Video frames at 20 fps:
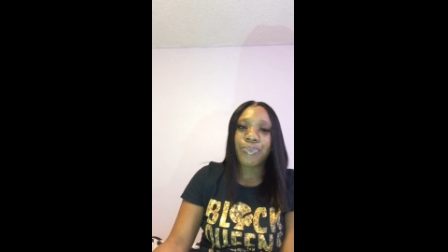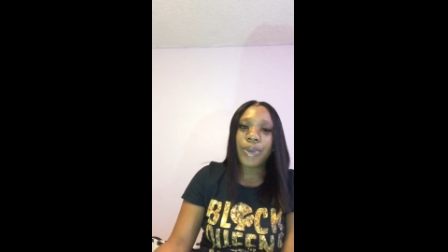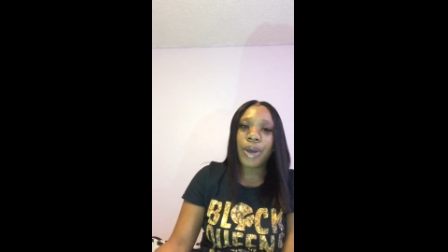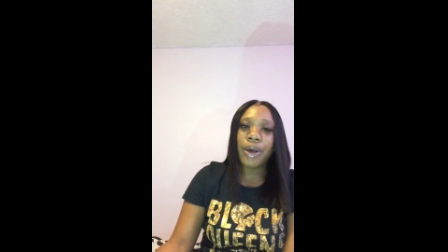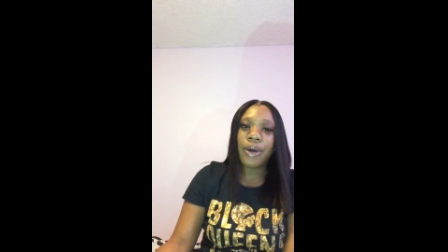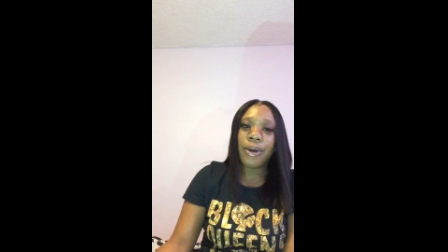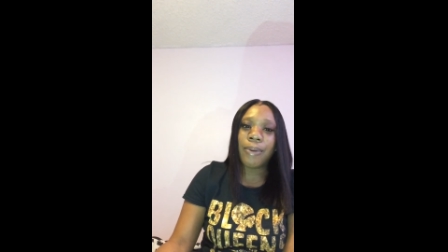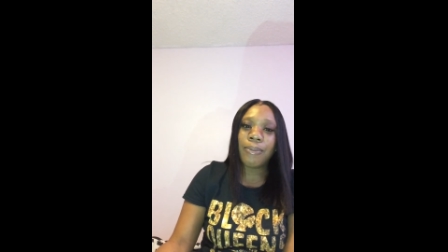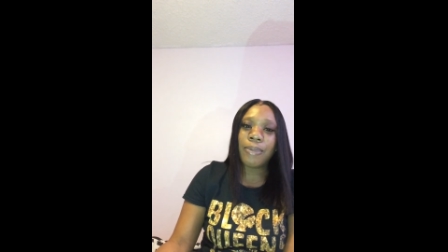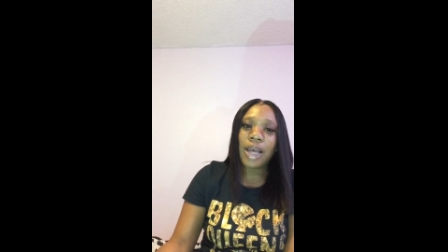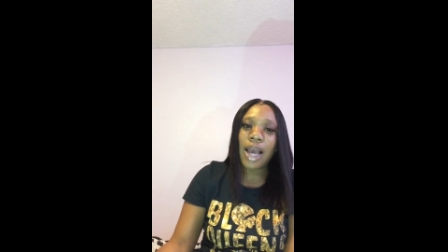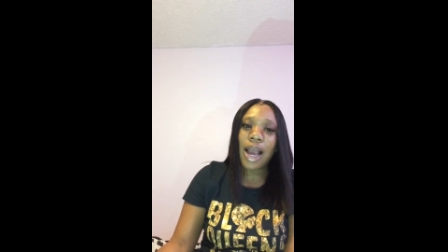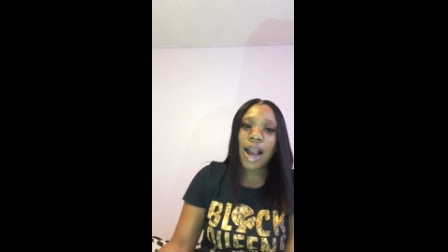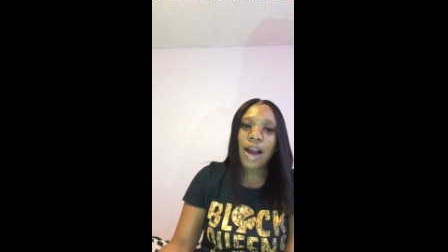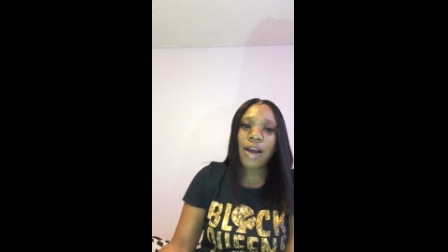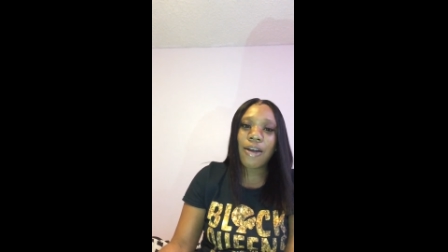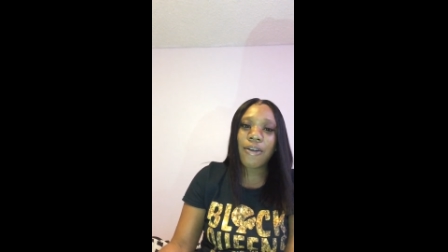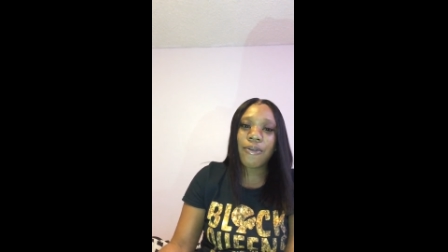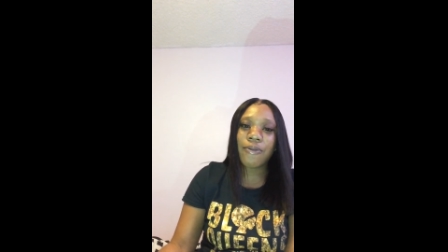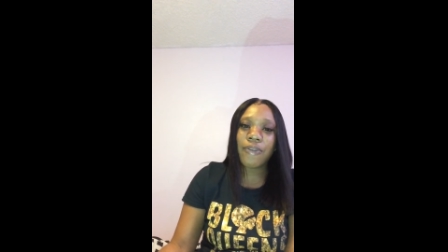The
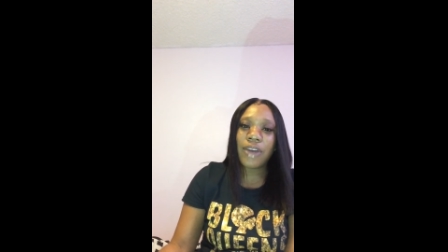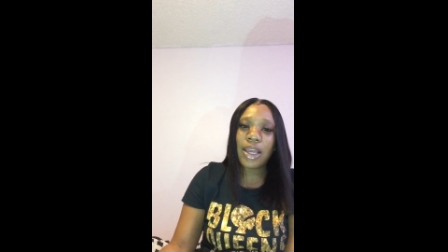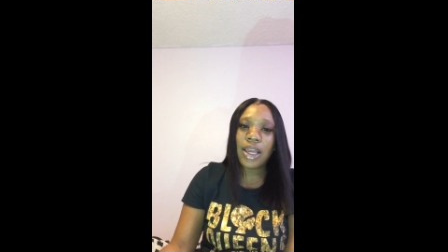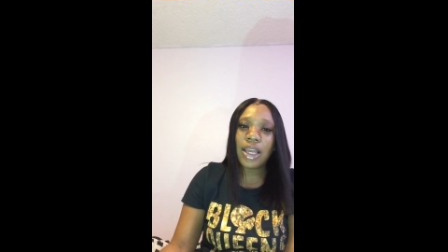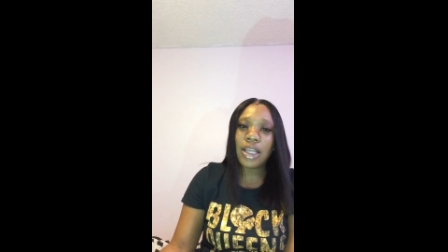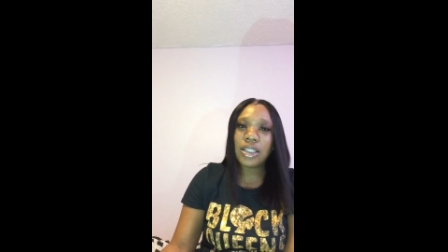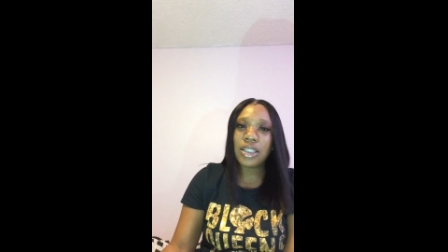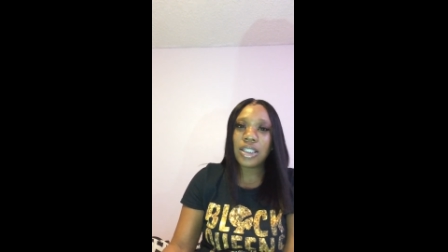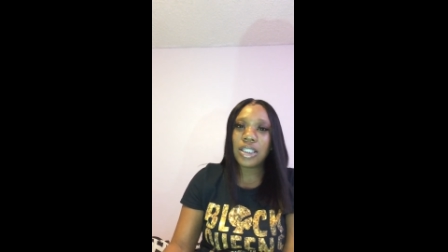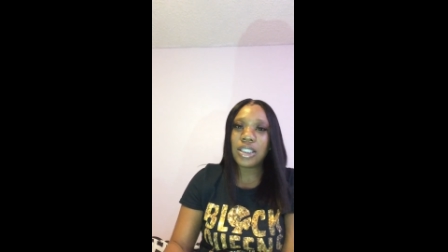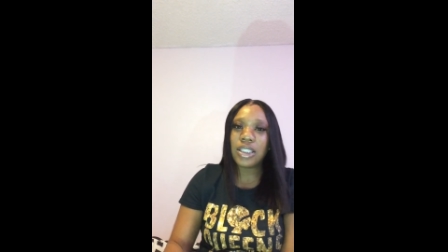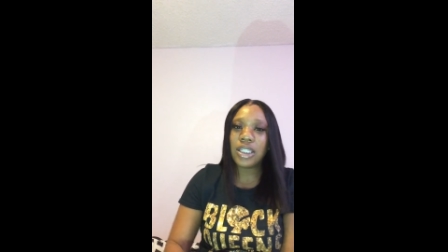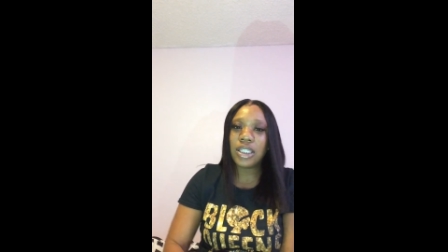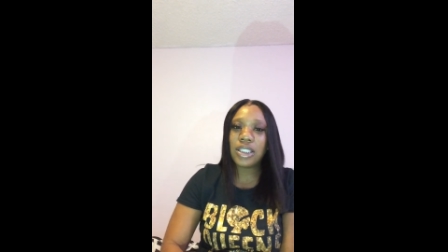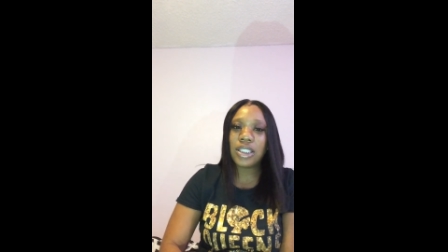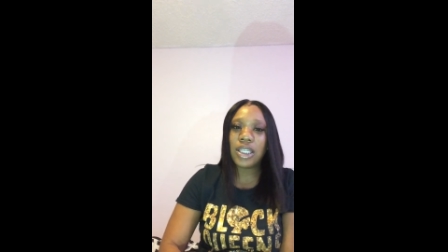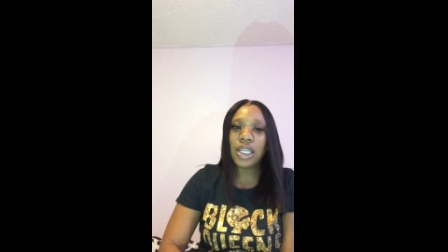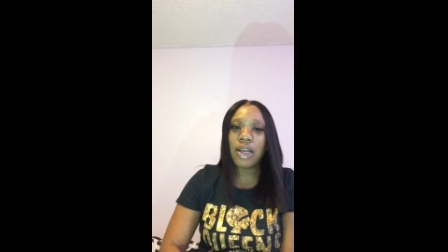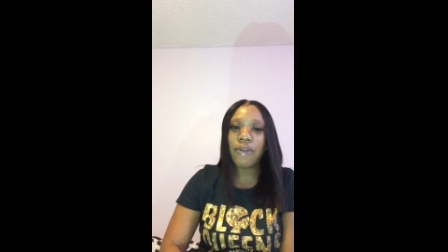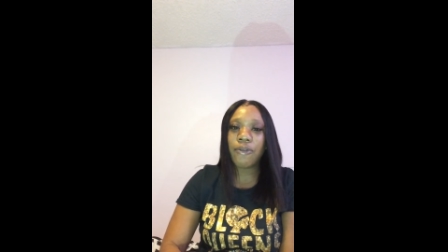hiring event
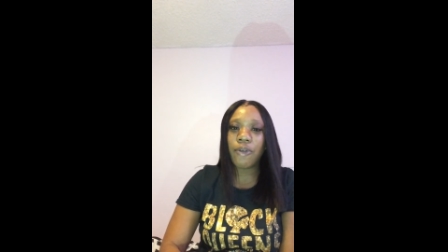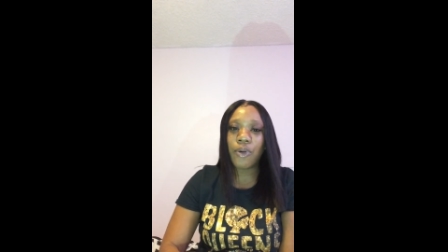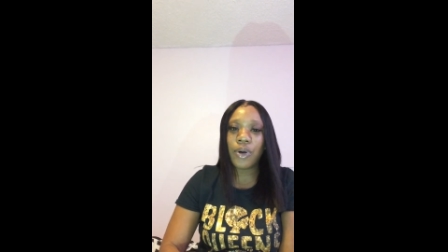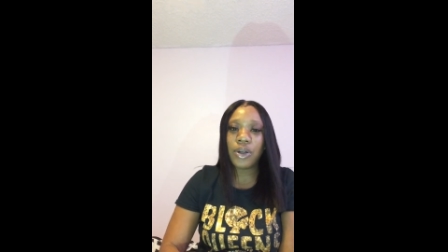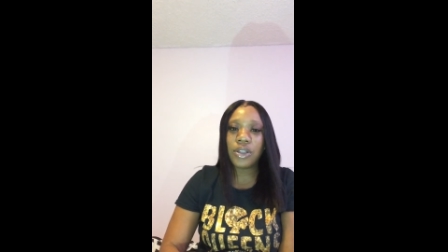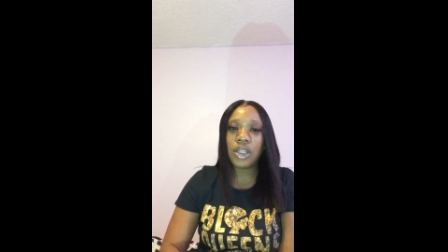consisted of going